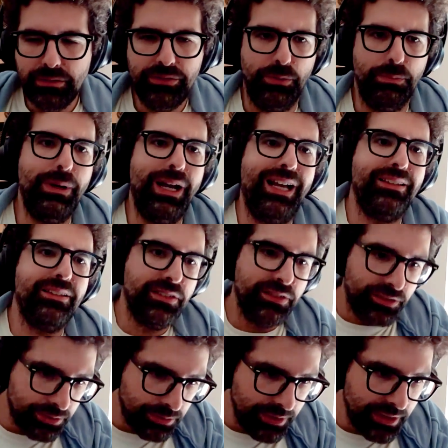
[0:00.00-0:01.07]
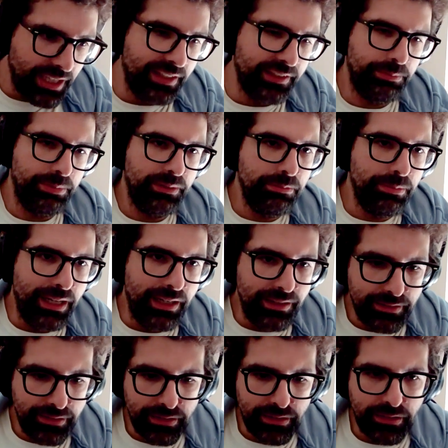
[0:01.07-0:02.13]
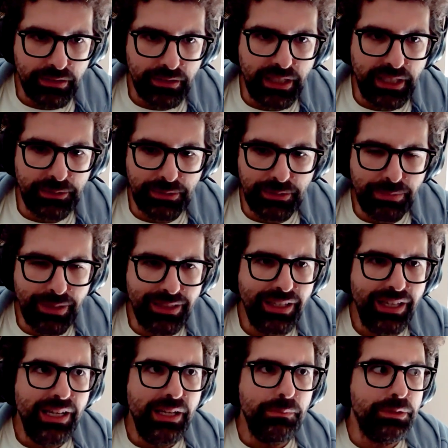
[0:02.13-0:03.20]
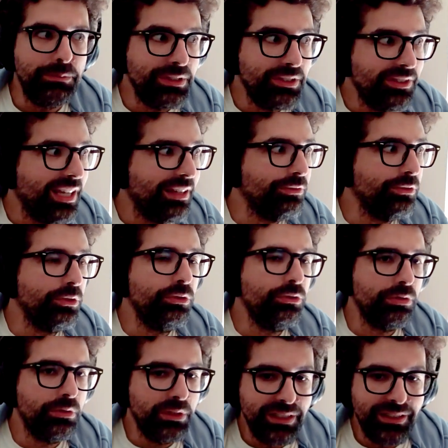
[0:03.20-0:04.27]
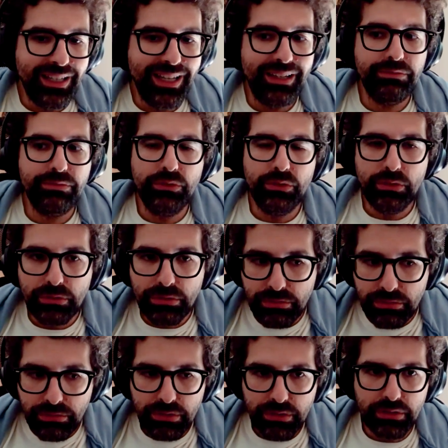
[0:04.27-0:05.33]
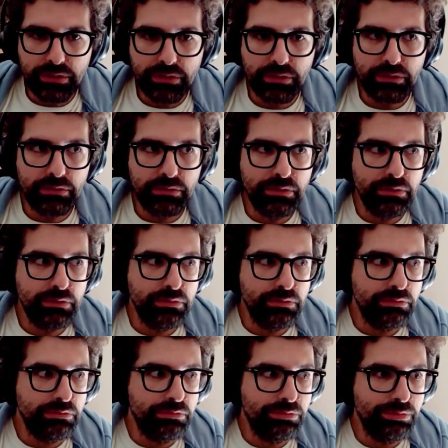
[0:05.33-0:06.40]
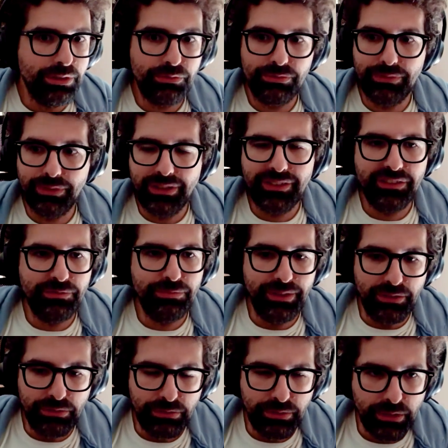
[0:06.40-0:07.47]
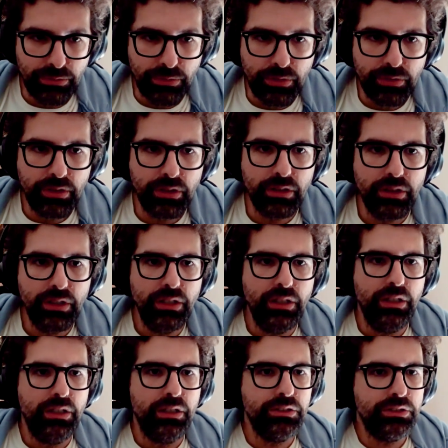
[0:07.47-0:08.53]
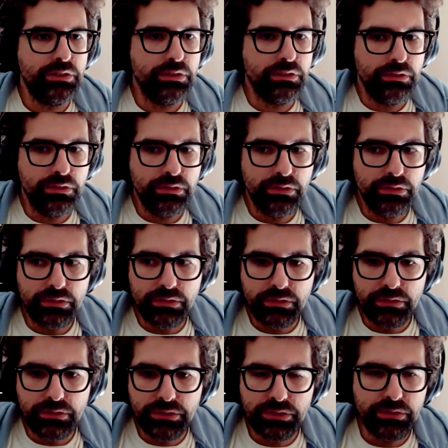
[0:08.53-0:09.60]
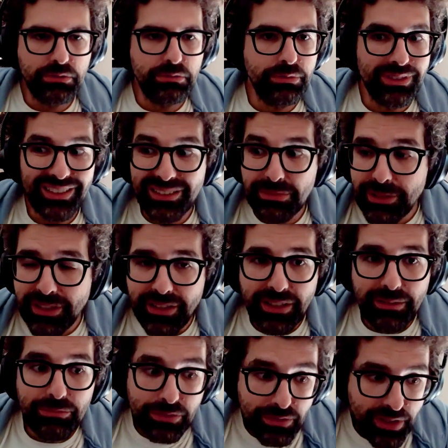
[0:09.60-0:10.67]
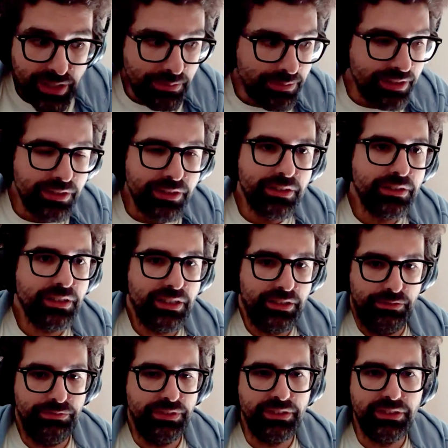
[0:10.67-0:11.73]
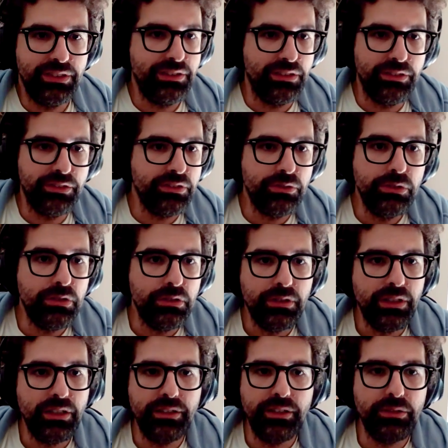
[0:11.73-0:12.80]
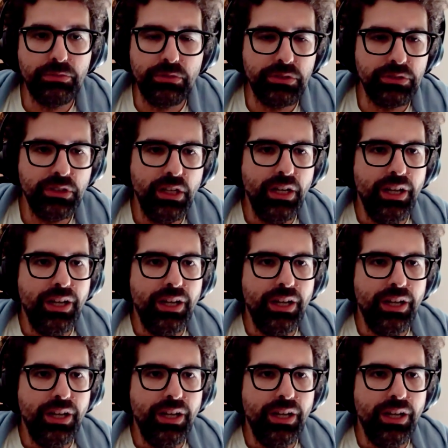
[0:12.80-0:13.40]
their past history has been bad, but because they have no tooling, they have no clue what really they've been doing wrong. So we explain them to them, and they're kind of fix it, and it's good, and that works.